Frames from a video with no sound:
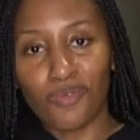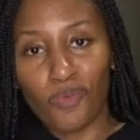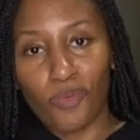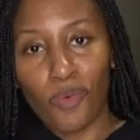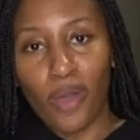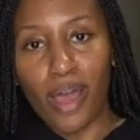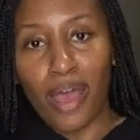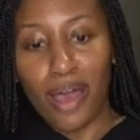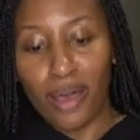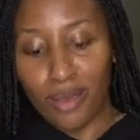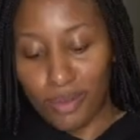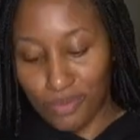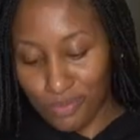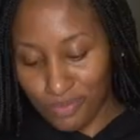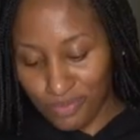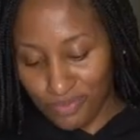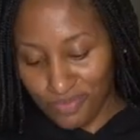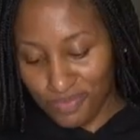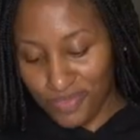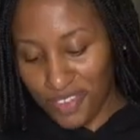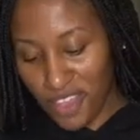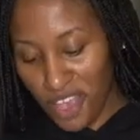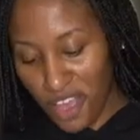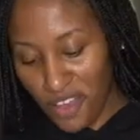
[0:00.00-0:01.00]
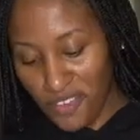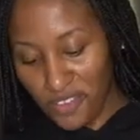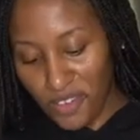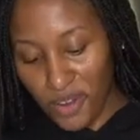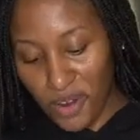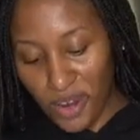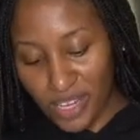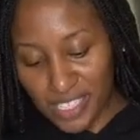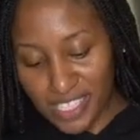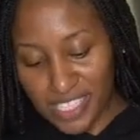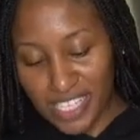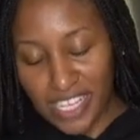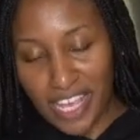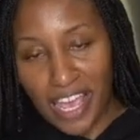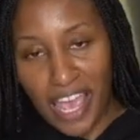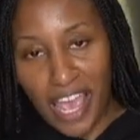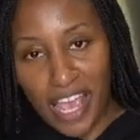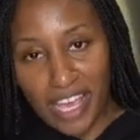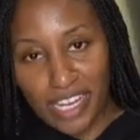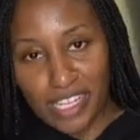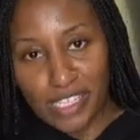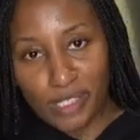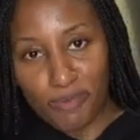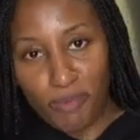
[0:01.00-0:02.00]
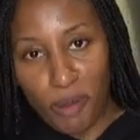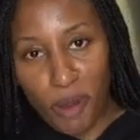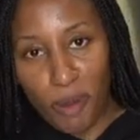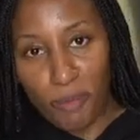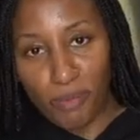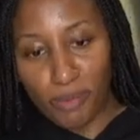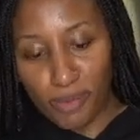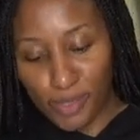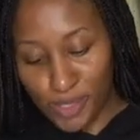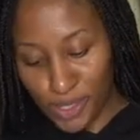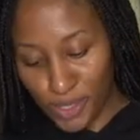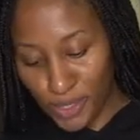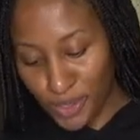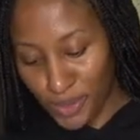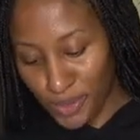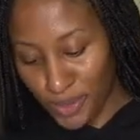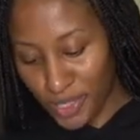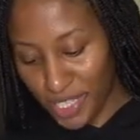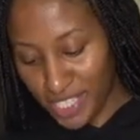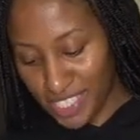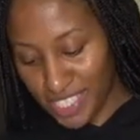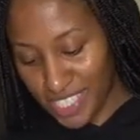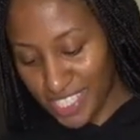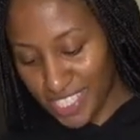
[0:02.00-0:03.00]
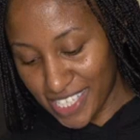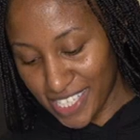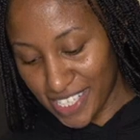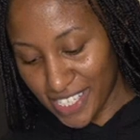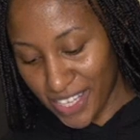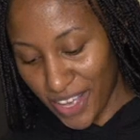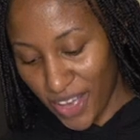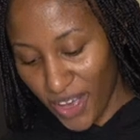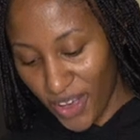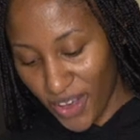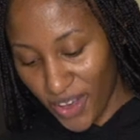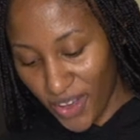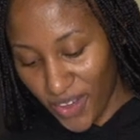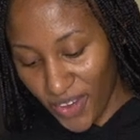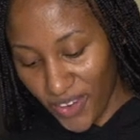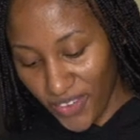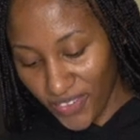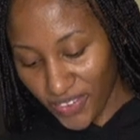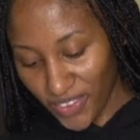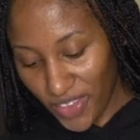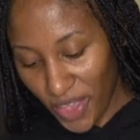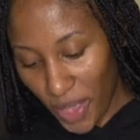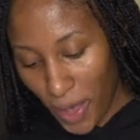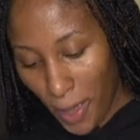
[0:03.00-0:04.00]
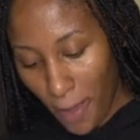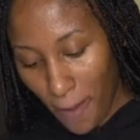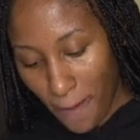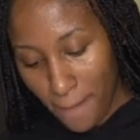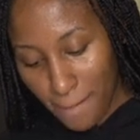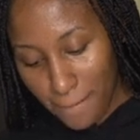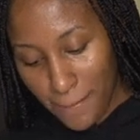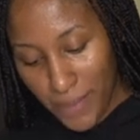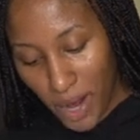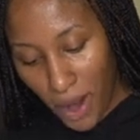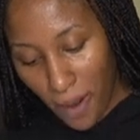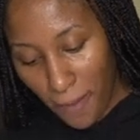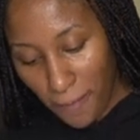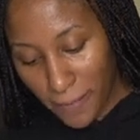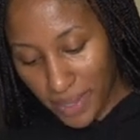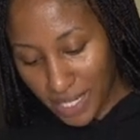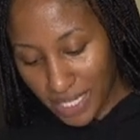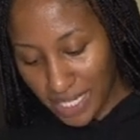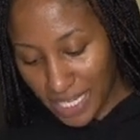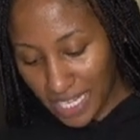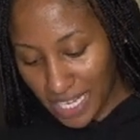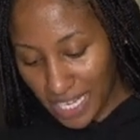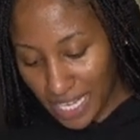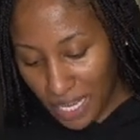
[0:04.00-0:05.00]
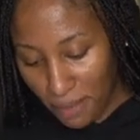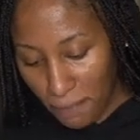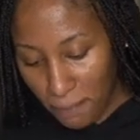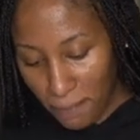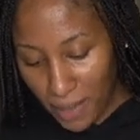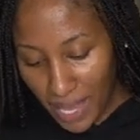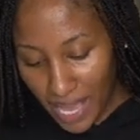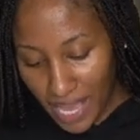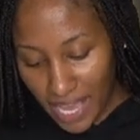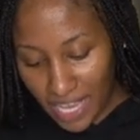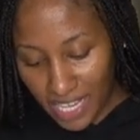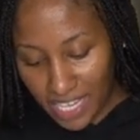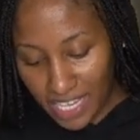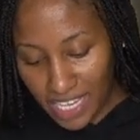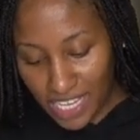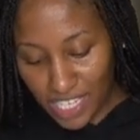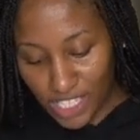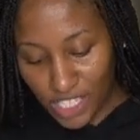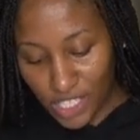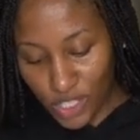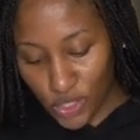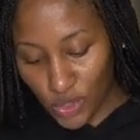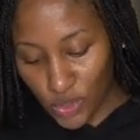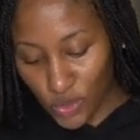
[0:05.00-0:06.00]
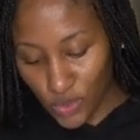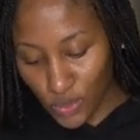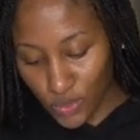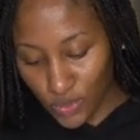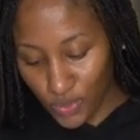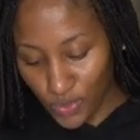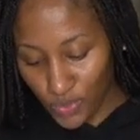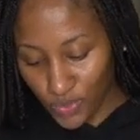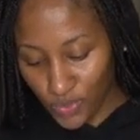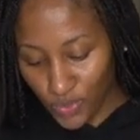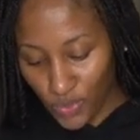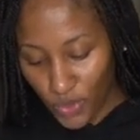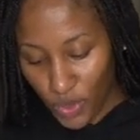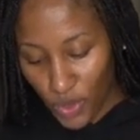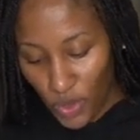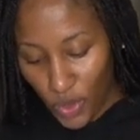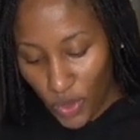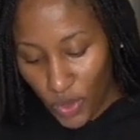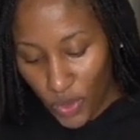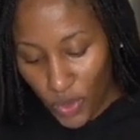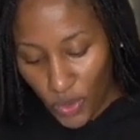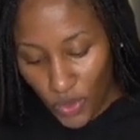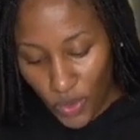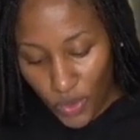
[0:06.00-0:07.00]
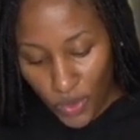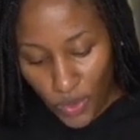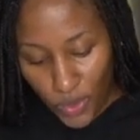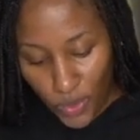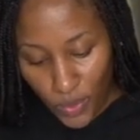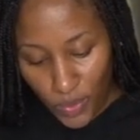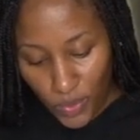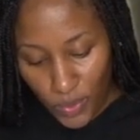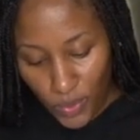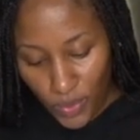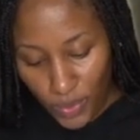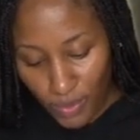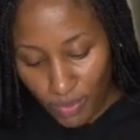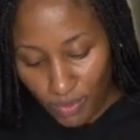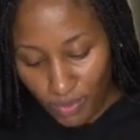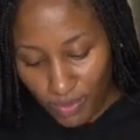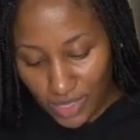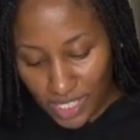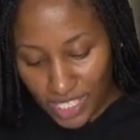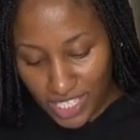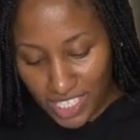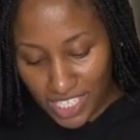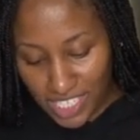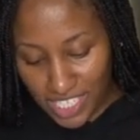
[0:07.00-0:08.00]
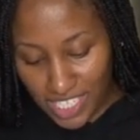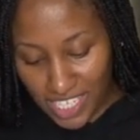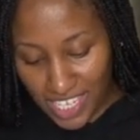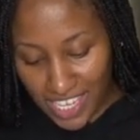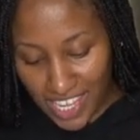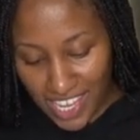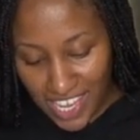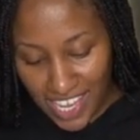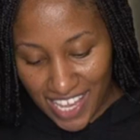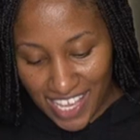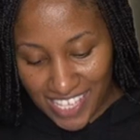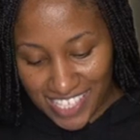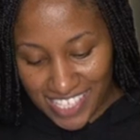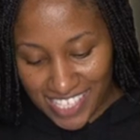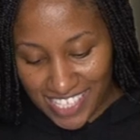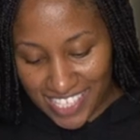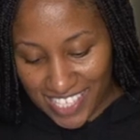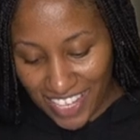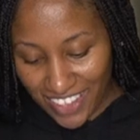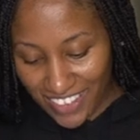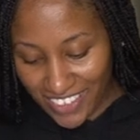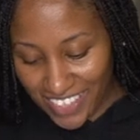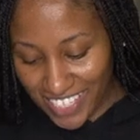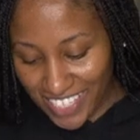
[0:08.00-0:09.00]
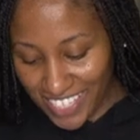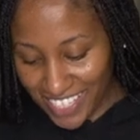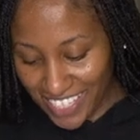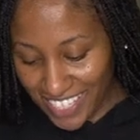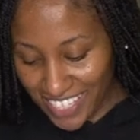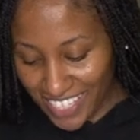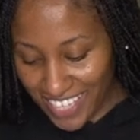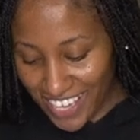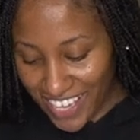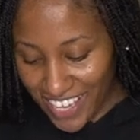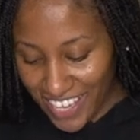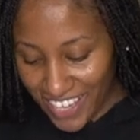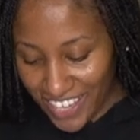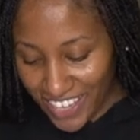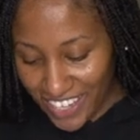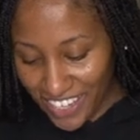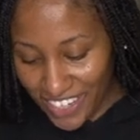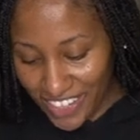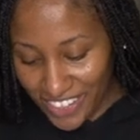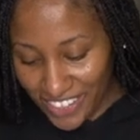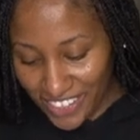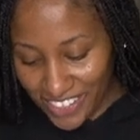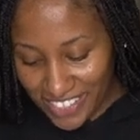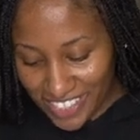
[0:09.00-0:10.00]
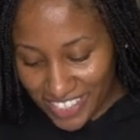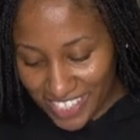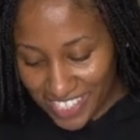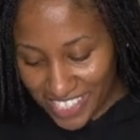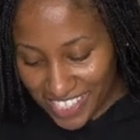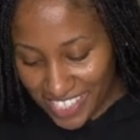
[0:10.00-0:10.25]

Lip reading: Wow. Of course the Gain is purple too. This is so purpley, pinkish. Gee, it's so cute.